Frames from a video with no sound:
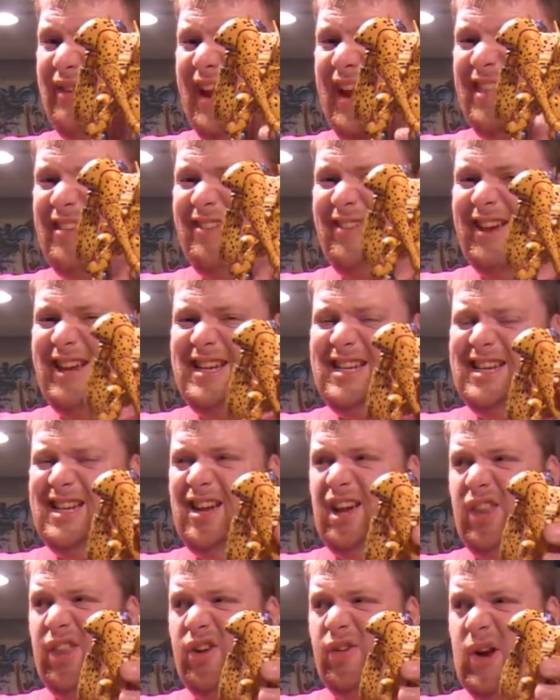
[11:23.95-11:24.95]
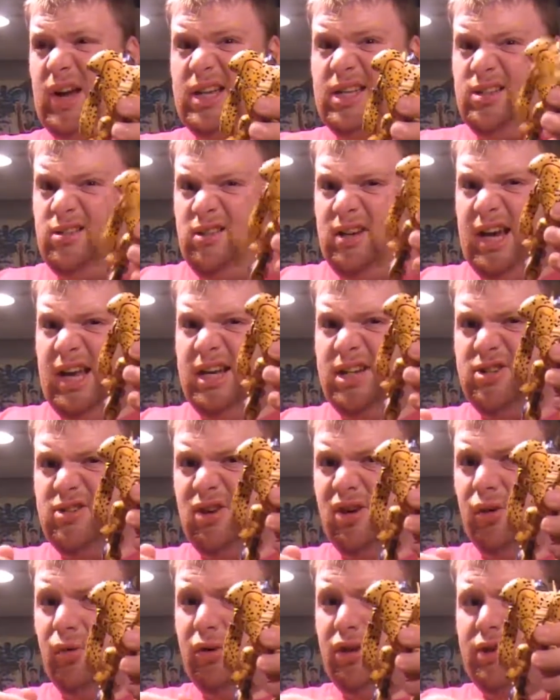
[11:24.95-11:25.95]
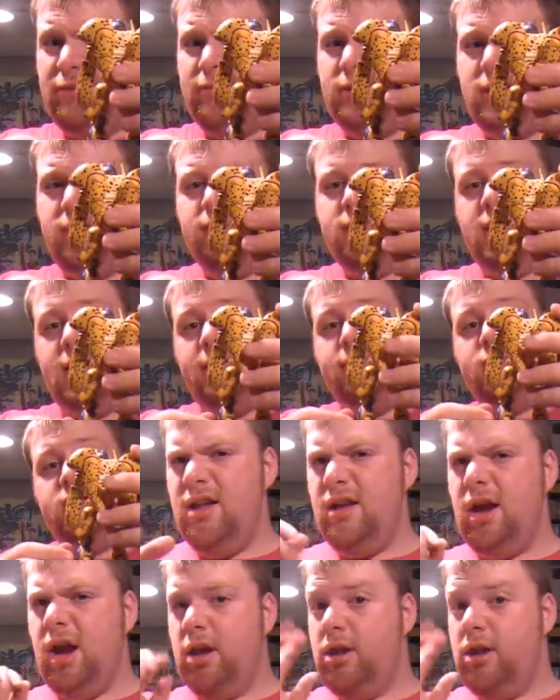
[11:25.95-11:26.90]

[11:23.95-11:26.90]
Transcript: rather easy, although I still kind of struggle with them sometimes.